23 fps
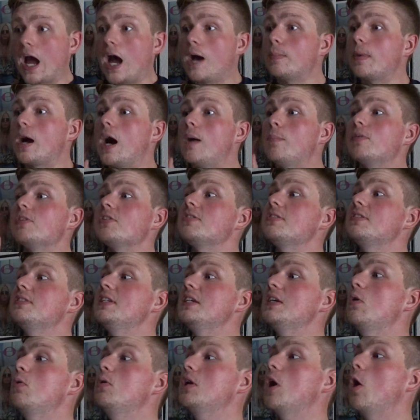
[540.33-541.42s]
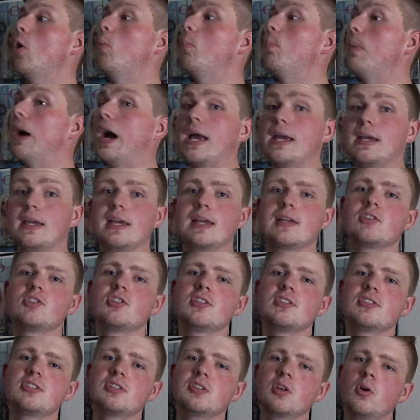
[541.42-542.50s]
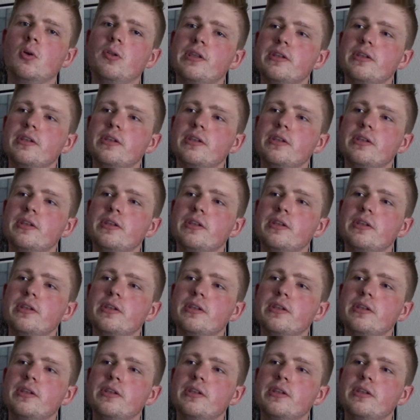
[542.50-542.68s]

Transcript: I'm, I'm going to steal your bike. And she stole